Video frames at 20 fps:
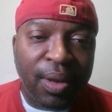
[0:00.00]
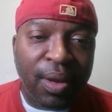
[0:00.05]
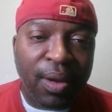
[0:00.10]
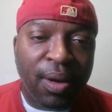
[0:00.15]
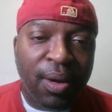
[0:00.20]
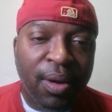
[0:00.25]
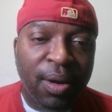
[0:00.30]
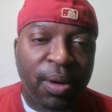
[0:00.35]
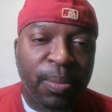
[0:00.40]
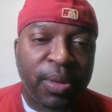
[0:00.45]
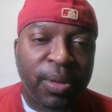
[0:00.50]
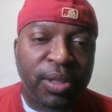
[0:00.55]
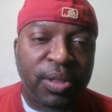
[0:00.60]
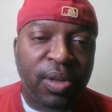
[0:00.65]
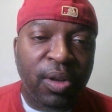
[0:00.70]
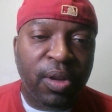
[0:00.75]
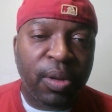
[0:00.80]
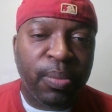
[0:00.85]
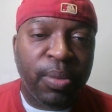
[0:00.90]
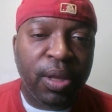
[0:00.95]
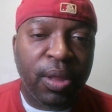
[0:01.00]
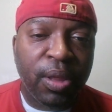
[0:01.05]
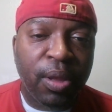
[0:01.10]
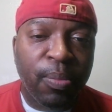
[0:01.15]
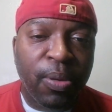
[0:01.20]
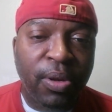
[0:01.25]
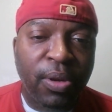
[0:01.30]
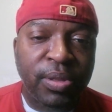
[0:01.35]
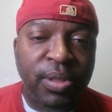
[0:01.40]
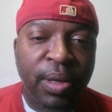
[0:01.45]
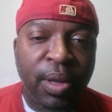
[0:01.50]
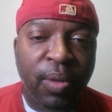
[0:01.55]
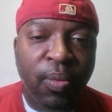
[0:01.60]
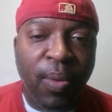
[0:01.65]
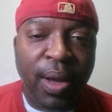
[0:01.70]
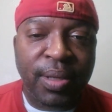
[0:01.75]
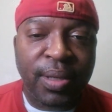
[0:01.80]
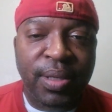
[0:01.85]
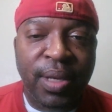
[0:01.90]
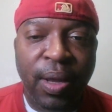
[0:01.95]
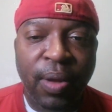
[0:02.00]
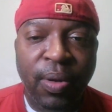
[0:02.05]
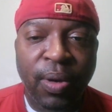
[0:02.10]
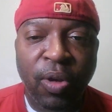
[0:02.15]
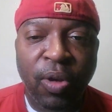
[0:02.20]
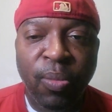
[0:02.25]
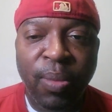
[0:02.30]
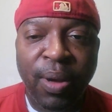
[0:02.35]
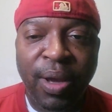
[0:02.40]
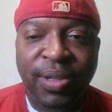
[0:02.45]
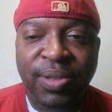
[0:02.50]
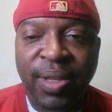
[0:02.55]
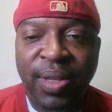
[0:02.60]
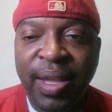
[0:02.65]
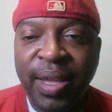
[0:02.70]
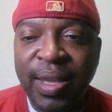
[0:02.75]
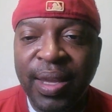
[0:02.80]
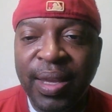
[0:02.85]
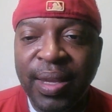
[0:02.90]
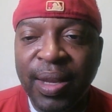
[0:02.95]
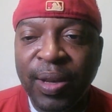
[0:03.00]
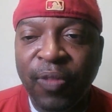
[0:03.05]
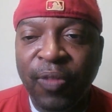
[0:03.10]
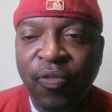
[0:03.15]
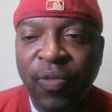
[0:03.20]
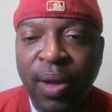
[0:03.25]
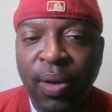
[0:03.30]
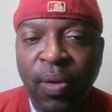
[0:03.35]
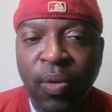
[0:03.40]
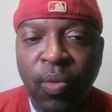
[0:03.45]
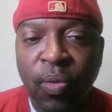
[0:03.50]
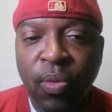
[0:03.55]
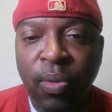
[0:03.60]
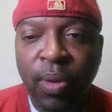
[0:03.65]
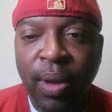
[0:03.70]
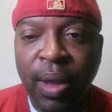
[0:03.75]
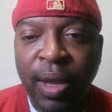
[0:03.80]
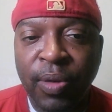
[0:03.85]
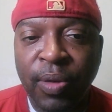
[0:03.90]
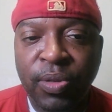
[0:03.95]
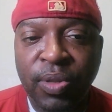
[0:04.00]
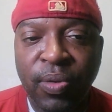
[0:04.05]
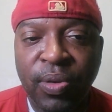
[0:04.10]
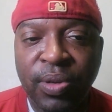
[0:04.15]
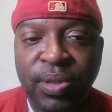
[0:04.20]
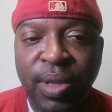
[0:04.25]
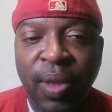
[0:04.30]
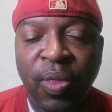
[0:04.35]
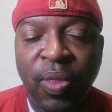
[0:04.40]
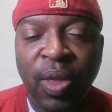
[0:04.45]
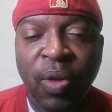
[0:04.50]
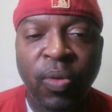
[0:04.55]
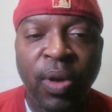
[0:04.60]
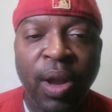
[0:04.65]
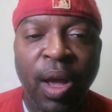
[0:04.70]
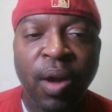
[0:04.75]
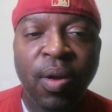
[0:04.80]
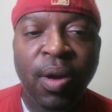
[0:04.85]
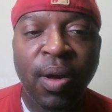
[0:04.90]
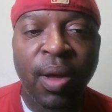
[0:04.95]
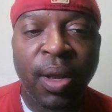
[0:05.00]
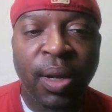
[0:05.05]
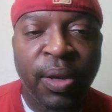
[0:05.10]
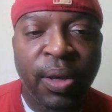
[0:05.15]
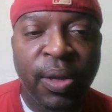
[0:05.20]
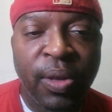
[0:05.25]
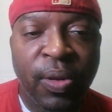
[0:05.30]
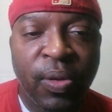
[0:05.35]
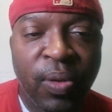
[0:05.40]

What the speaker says: is going to be the person that writes down everybody's thinking and the final answers. And then when I call on you